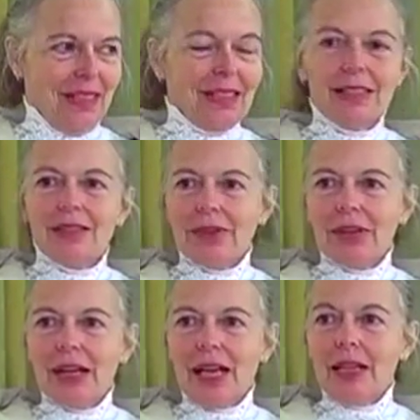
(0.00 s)
This is
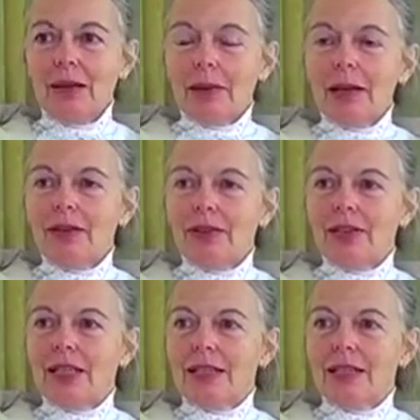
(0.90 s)
very
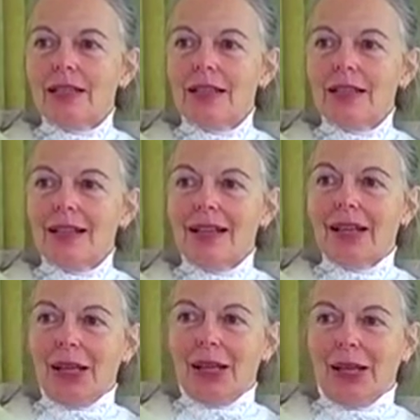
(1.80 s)
elementary, isn't
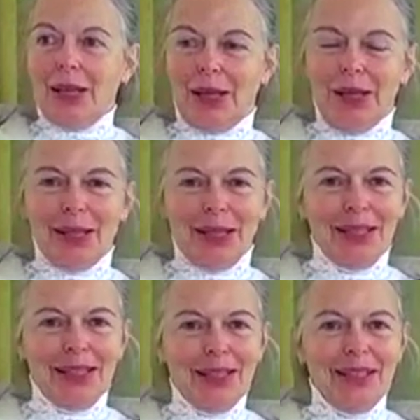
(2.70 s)
it?
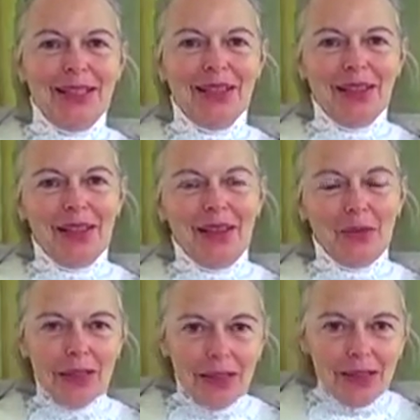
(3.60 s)

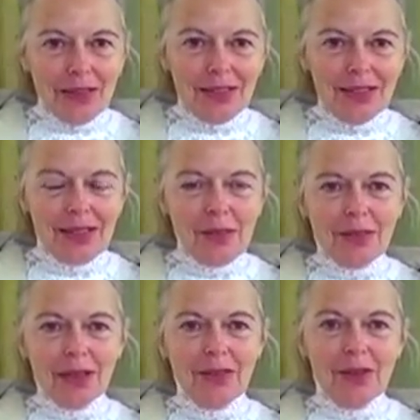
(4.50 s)
We think there's
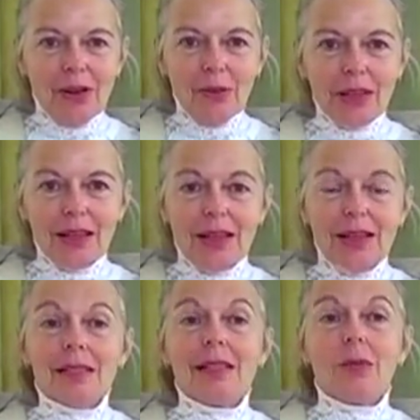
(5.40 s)
something wrong with
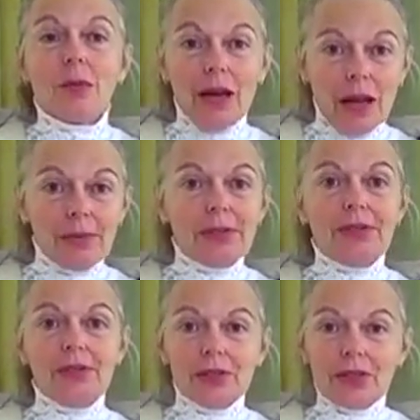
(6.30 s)
us, then we're
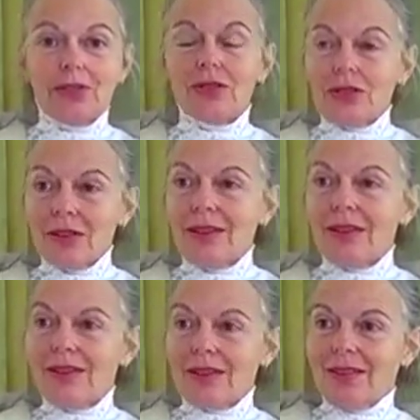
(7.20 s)
absolutely sure
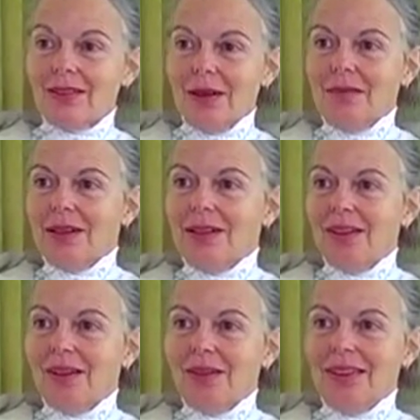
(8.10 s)
that there's something
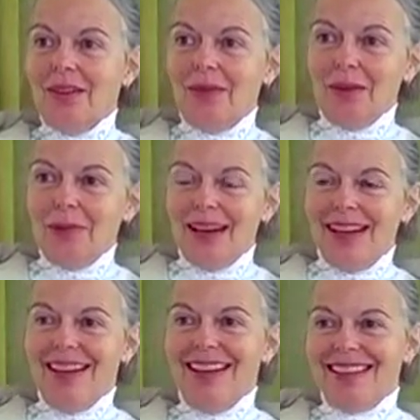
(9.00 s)
wrong with
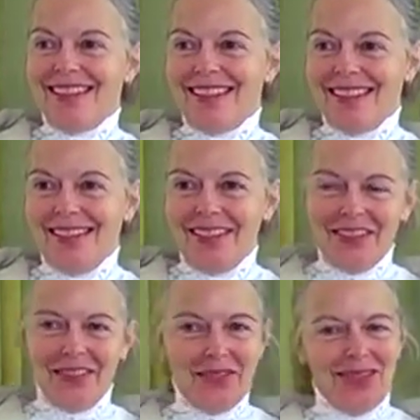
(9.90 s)
everybody else too.